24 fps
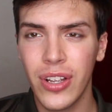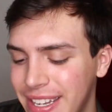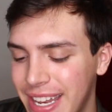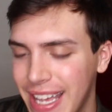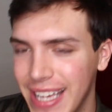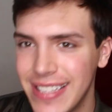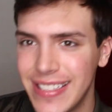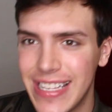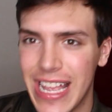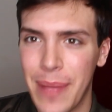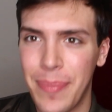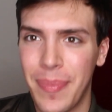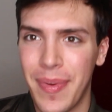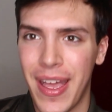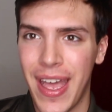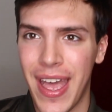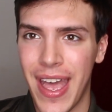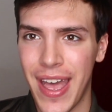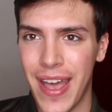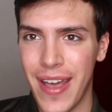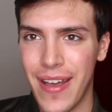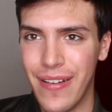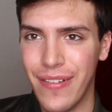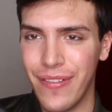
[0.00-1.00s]
The next app I
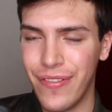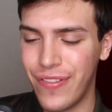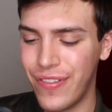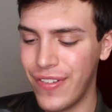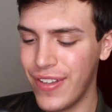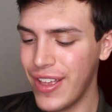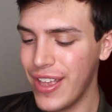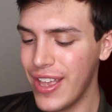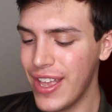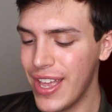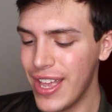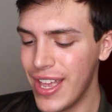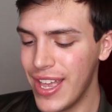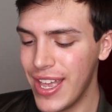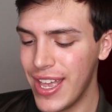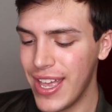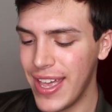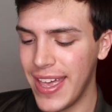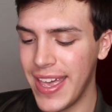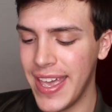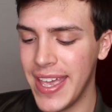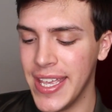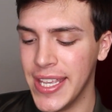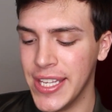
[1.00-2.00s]
have
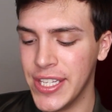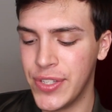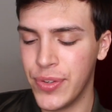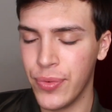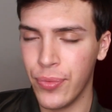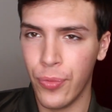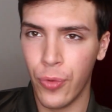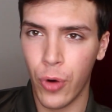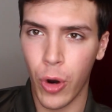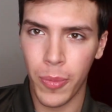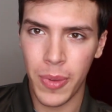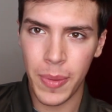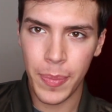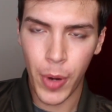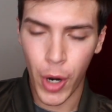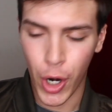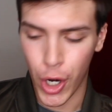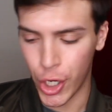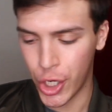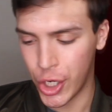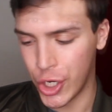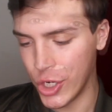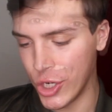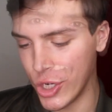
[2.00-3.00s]
is Warby
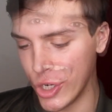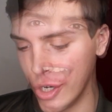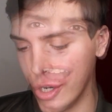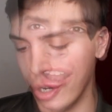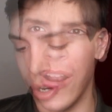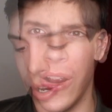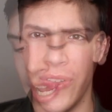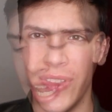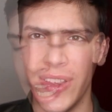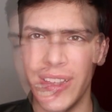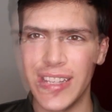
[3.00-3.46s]
Parker.